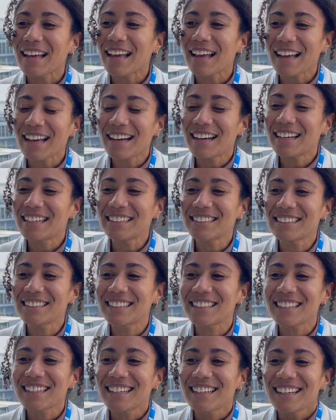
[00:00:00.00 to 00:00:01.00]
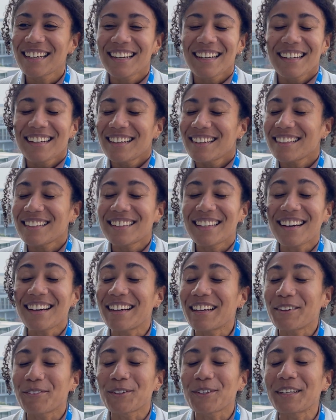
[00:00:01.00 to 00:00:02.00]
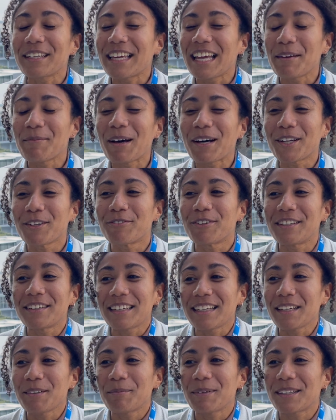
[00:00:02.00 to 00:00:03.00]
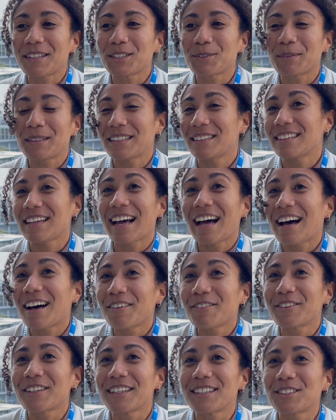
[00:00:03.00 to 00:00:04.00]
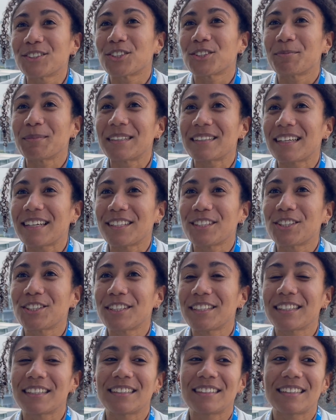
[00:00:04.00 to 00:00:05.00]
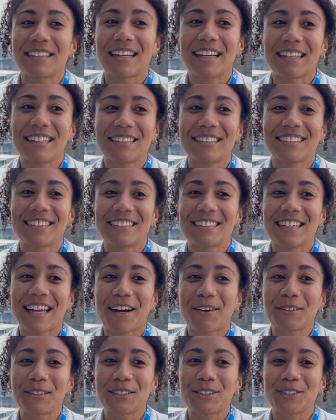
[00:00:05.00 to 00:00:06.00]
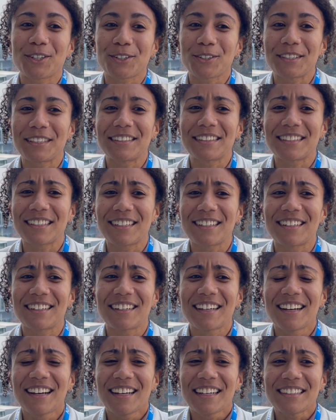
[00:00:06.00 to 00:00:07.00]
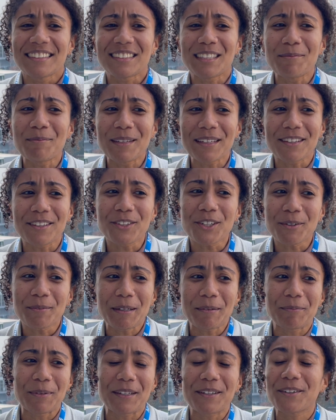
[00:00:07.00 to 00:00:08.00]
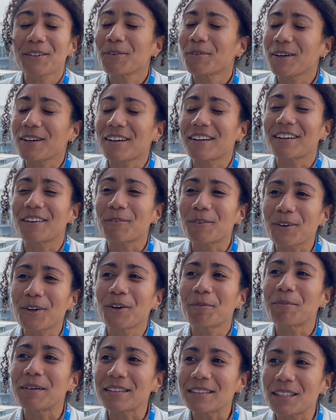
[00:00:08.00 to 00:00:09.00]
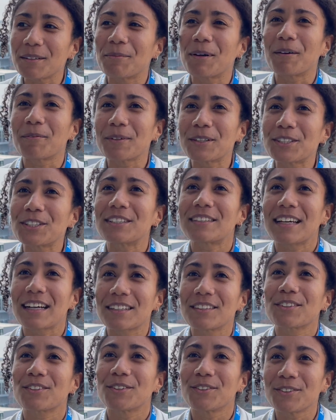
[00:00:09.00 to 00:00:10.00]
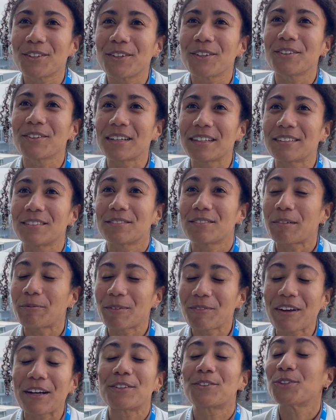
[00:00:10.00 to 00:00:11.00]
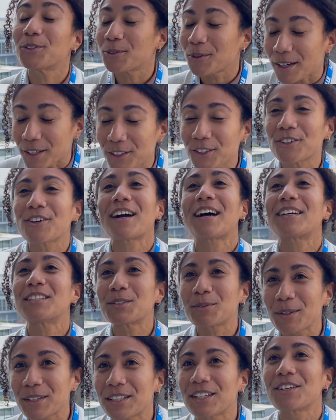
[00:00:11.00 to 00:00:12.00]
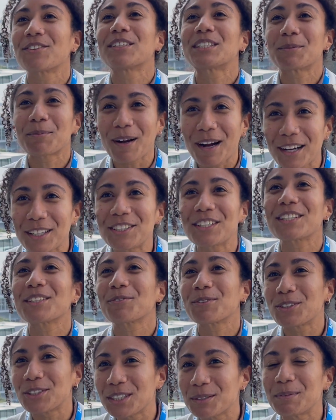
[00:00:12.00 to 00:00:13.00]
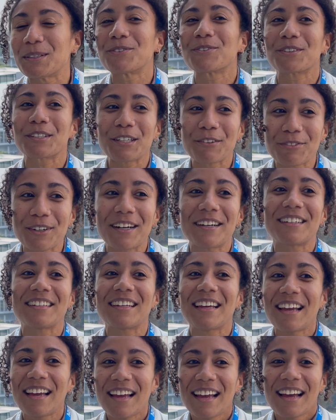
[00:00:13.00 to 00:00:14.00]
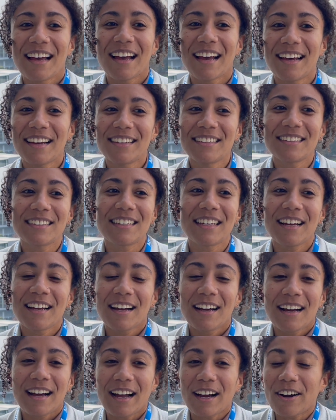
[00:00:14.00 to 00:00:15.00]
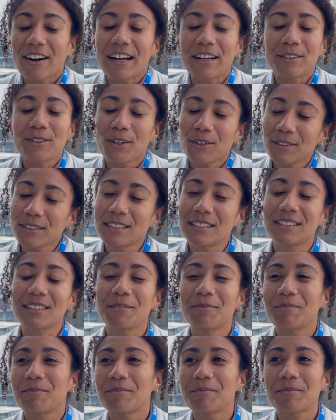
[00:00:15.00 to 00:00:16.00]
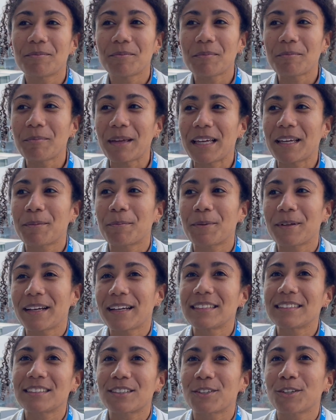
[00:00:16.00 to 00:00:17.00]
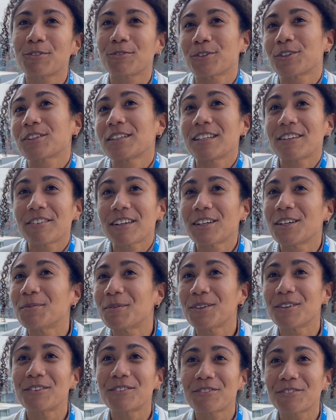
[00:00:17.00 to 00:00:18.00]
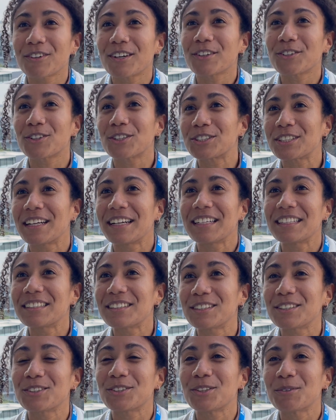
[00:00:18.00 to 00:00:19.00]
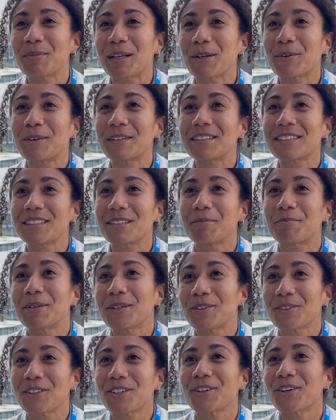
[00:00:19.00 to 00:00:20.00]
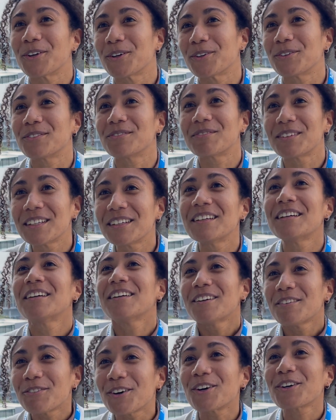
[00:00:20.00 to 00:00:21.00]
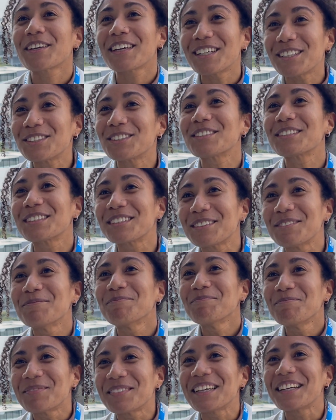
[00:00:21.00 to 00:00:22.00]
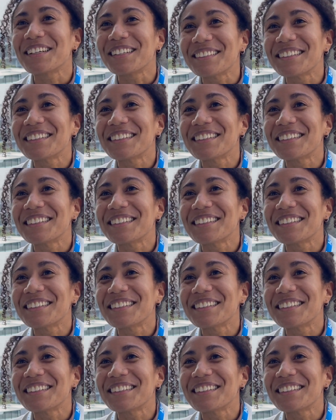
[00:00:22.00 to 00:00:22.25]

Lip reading: And yeah, it really came out of a need because we didn't have the instrumentation, and now it's turned into something a little bit bigger where we're hoping to publish a technical note, and we've had 2 undergrads working on this project, which has been really fun. And our end goal is to make plans that are freely available for other scientists who might want to build their own fog gauges. Yeah.